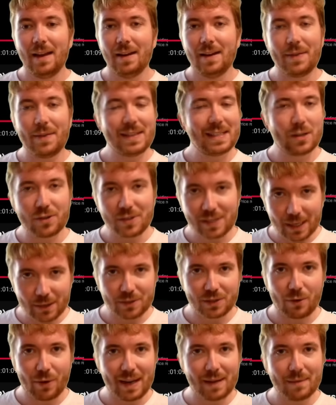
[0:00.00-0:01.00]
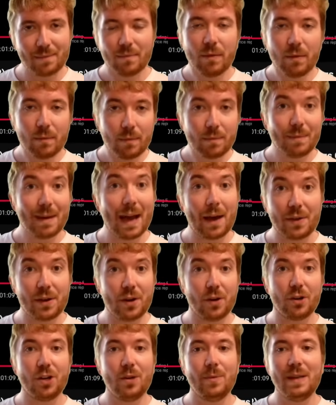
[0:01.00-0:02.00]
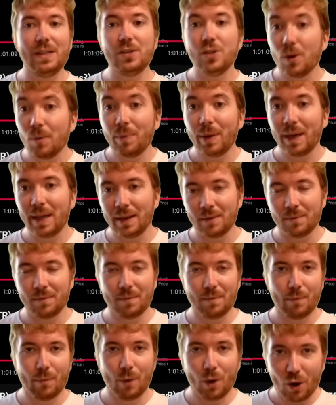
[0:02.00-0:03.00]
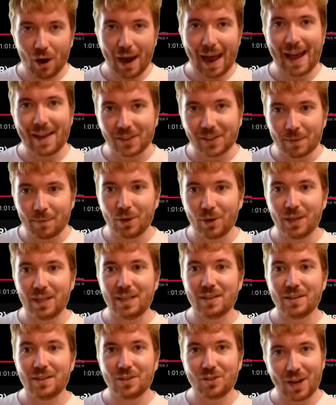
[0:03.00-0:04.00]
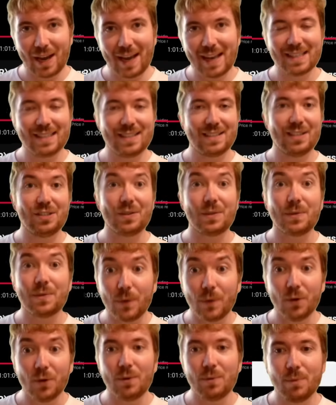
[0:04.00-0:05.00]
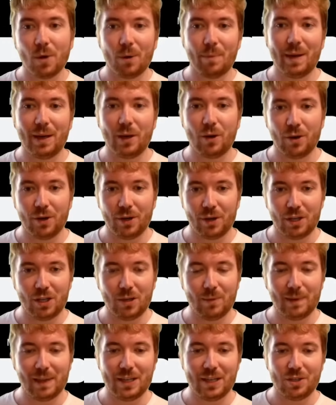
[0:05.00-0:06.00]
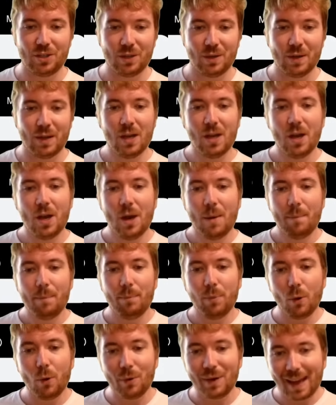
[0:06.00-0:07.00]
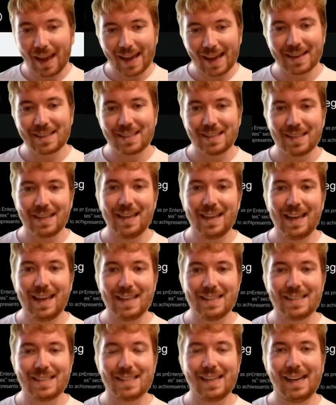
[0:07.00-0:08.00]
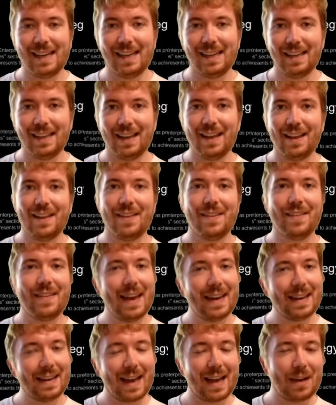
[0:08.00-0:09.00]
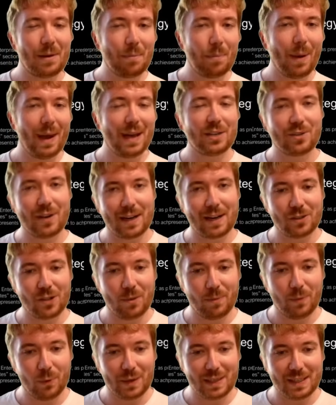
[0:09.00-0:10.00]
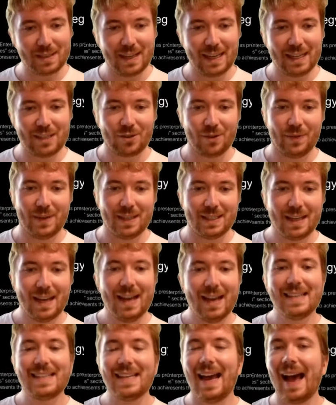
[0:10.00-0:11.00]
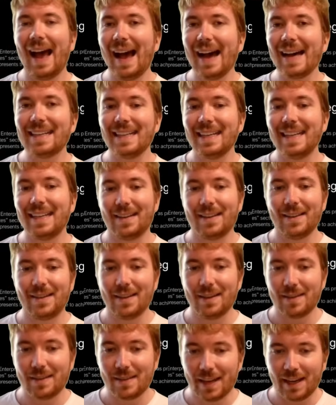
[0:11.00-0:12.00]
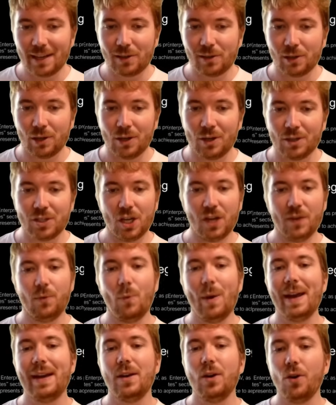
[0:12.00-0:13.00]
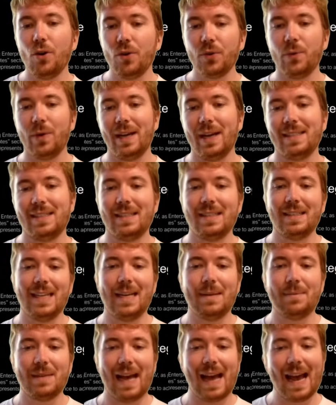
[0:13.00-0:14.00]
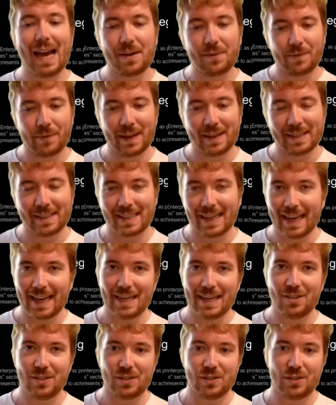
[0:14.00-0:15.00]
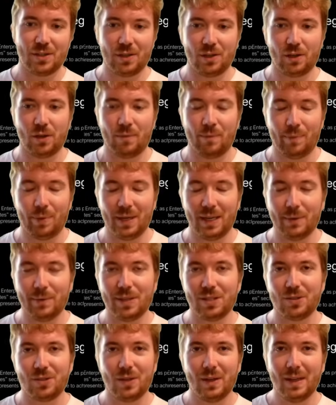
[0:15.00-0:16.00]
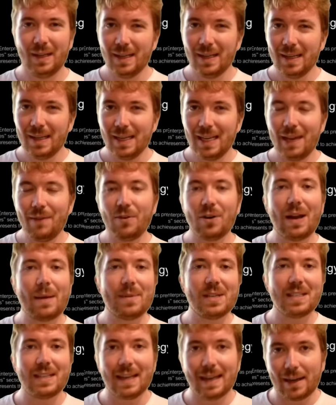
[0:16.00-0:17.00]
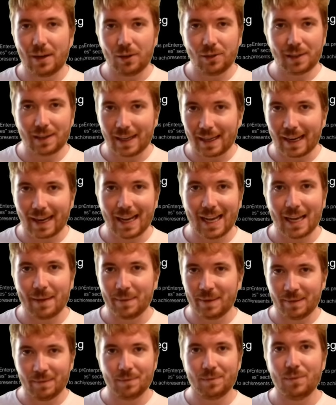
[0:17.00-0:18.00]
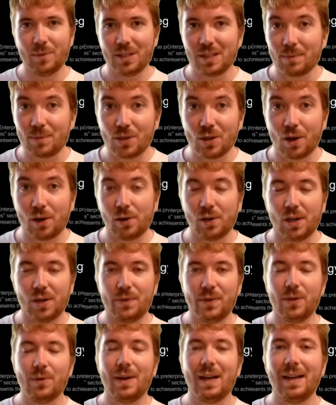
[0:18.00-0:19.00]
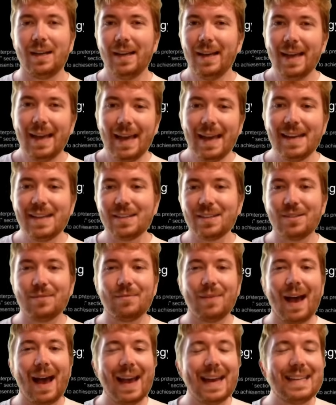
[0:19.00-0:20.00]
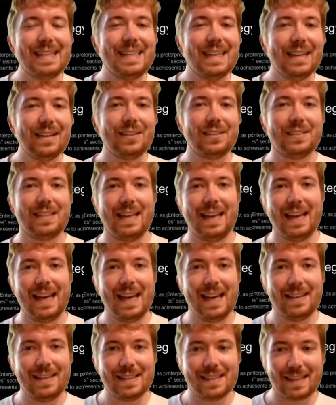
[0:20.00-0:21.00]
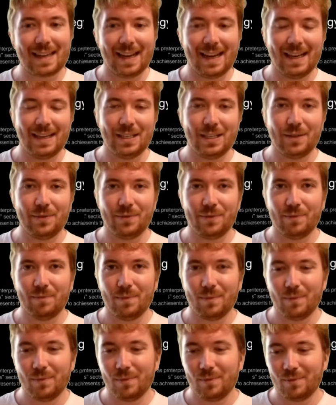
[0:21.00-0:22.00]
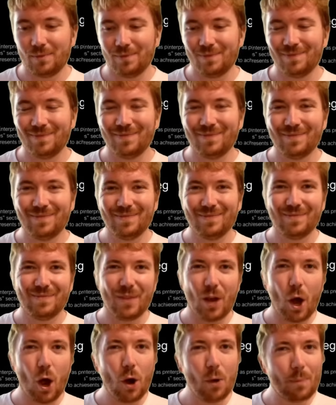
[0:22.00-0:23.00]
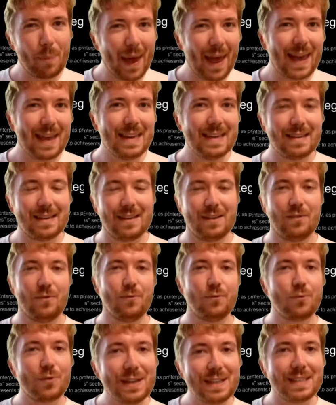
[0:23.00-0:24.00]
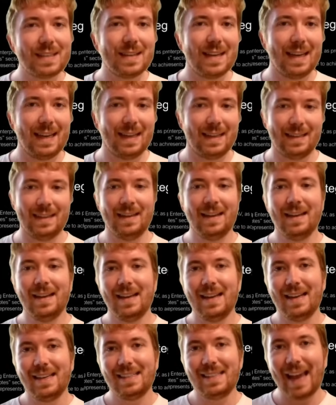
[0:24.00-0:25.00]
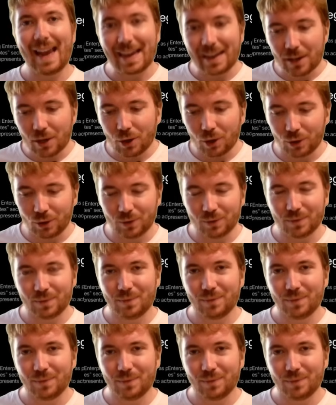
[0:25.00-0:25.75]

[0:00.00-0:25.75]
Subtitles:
Now, this all sounds great. Now they're not going to be dumping more at the money shares to just fund Bitcoin accumulation. But what we can see is Saylor then kind of backtracked a couple of weeks later on this to add in the third clause of when otherwise deemed advantageous to the company, which if you're an MSTR holder like I am, and which I'm sure a lot of you are, isn't ideal to hear this kind of opaque reasoning and technical